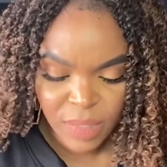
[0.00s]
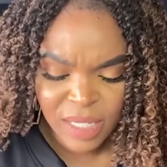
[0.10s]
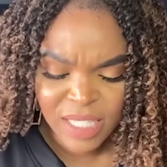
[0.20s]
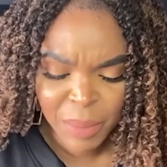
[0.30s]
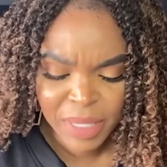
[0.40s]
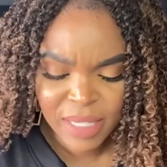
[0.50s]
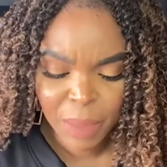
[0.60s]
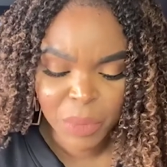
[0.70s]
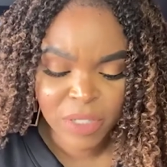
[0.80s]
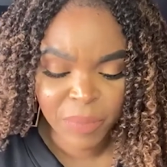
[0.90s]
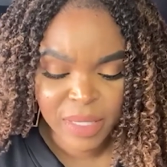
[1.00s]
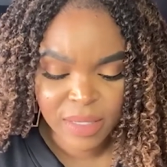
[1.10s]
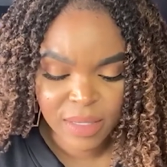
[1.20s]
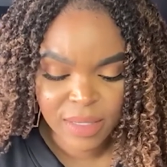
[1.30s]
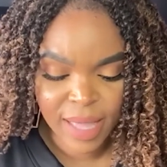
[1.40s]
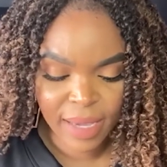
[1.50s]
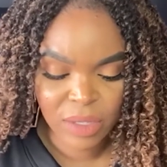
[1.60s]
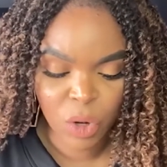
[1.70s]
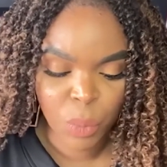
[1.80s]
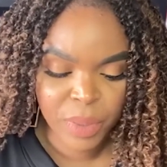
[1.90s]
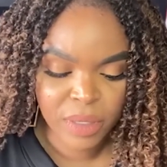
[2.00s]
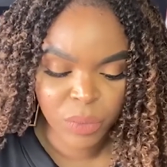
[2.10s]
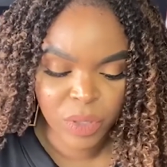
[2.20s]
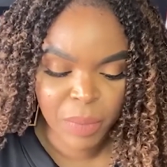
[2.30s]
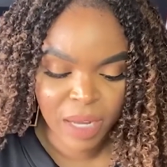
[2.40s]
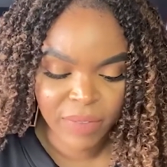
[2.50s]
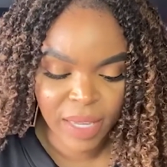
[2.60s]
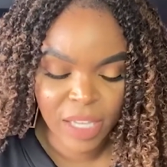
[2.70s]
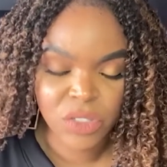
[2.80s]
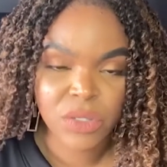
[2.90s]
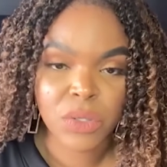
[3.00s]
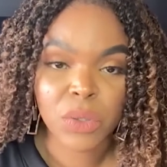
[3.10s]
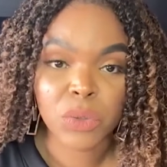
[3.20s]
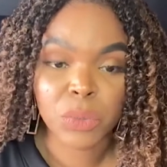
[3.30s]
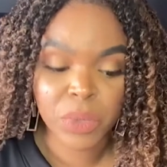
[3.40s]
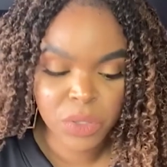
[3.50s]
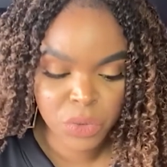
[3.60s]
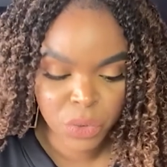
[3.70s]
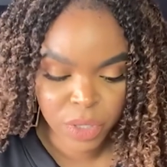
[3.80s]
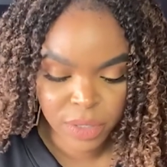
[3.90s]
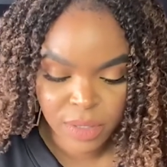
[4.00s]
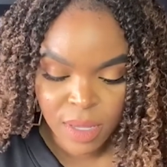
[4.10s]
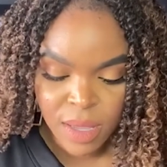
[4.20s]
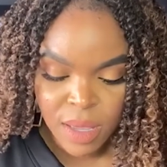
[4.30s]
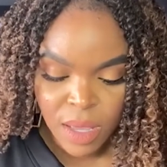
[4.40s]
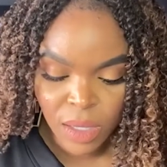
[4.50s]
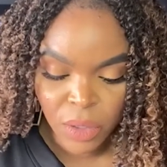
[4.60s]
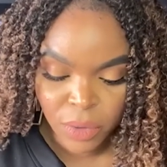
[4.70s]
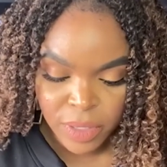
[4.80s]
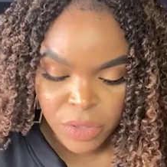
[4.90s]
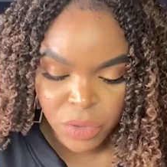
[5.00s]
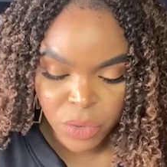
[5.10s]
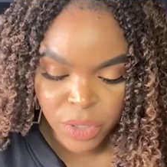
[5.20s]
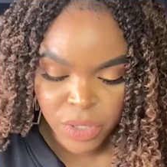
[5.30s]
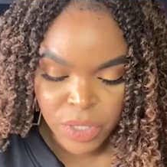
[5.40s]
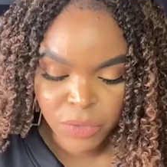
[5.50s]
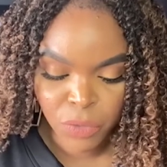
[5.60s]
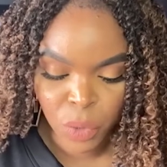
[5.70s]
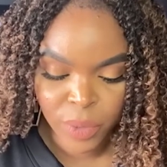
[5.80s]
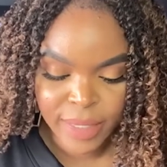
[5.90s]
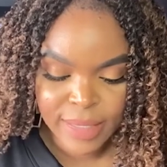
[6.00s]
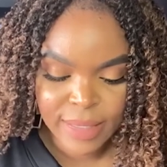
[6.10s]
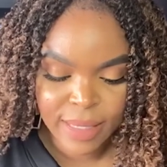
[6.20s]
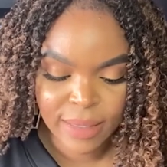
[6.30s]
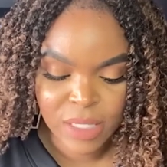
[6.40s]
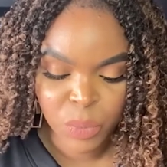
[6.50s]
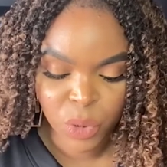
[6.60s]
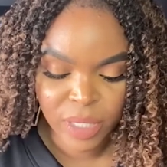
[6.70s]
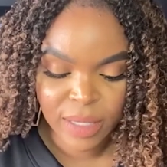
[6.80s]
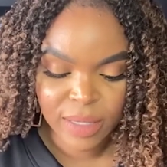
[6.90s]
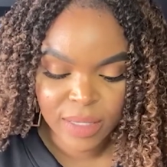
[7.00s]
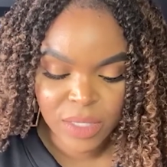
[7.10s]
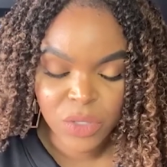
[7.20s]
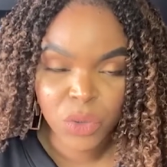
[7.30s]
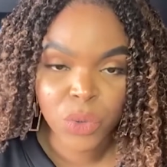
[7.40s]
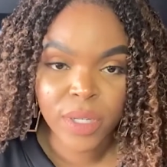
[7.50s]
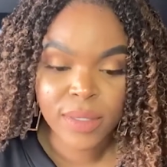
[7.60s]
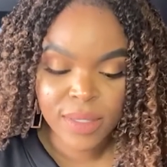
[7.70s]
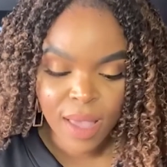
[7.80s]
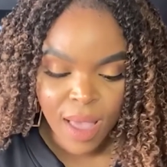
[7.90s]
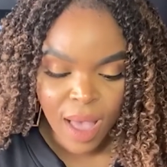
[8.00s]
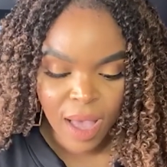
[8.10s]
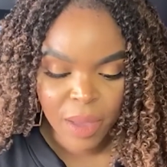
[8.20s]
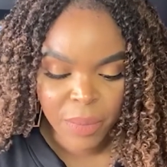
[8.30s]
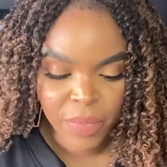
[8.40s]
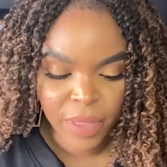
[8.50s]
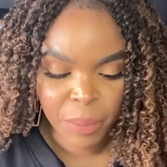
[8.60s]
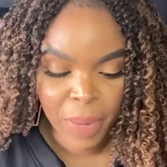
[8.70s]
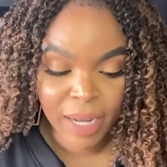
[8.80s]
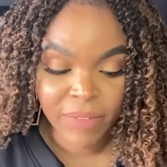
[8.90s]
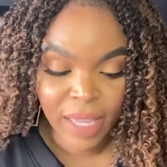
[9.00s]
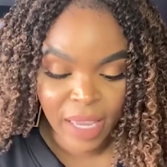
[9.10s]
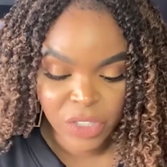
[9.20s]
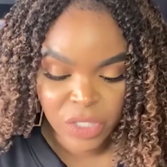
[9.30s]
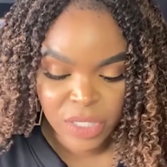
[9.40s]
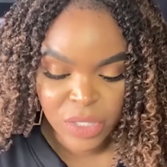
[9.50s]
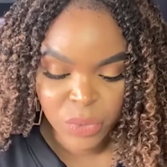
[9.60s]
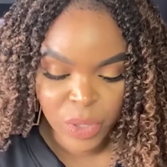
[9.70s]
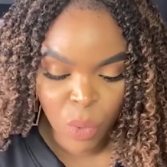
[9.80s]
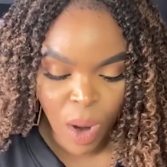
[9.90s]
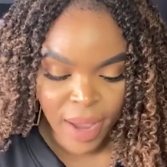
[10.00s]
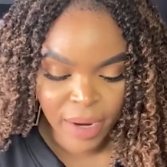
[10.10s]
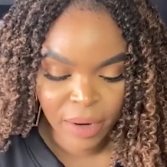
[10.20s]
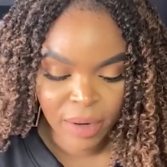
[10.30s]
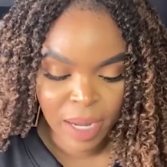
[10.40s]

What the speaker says: Some examples of businesses that can open with modifications include bookstores, clothing stores, florists, and sporting goods stores. The modifications require